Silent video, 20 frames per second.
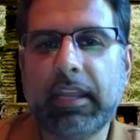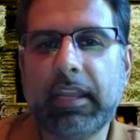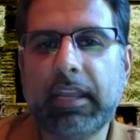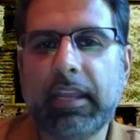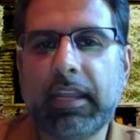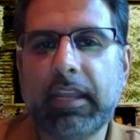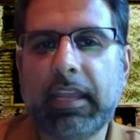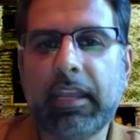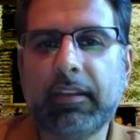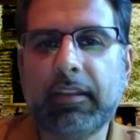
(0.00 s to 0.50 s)

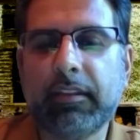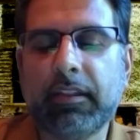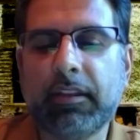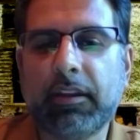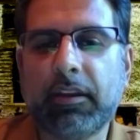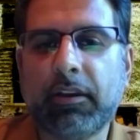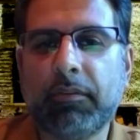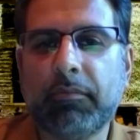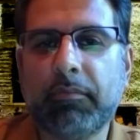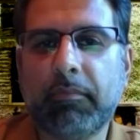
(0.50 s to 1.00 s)
And, you
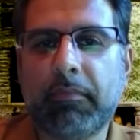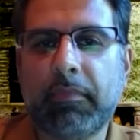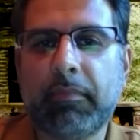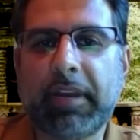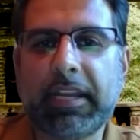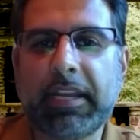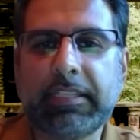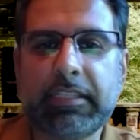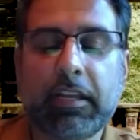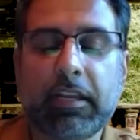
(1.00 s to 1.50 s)
know,
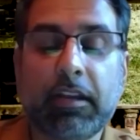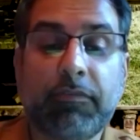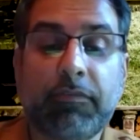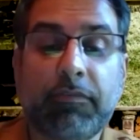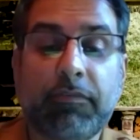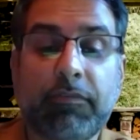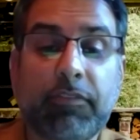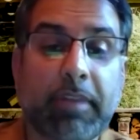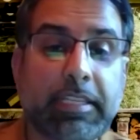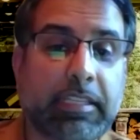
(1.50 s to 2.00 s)
myself and
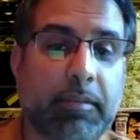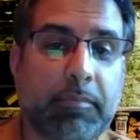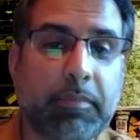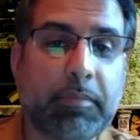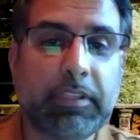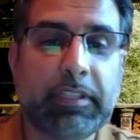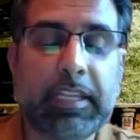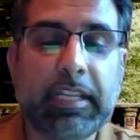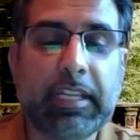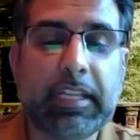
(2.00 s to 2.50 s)
my son have been
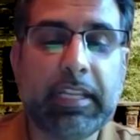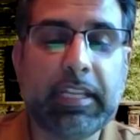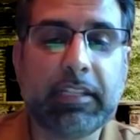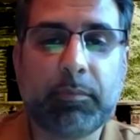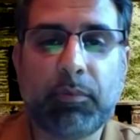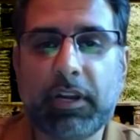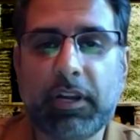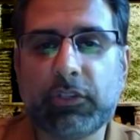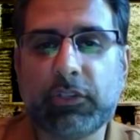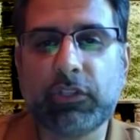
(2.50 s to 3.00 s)
leading the
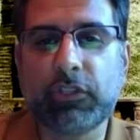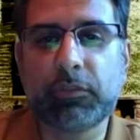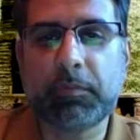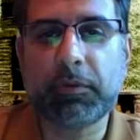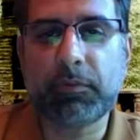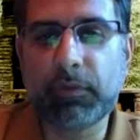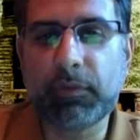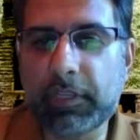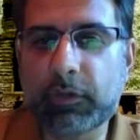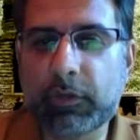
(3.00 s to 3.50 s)
prayers. So it's been
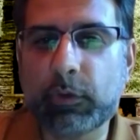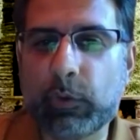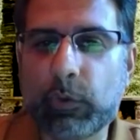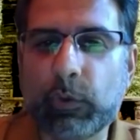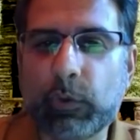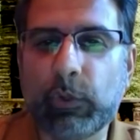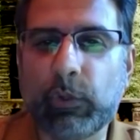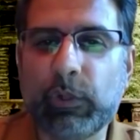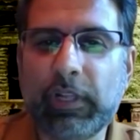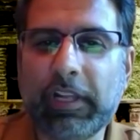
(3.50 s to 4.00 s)
really
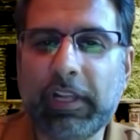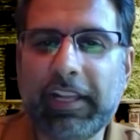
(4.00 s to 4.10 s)
cool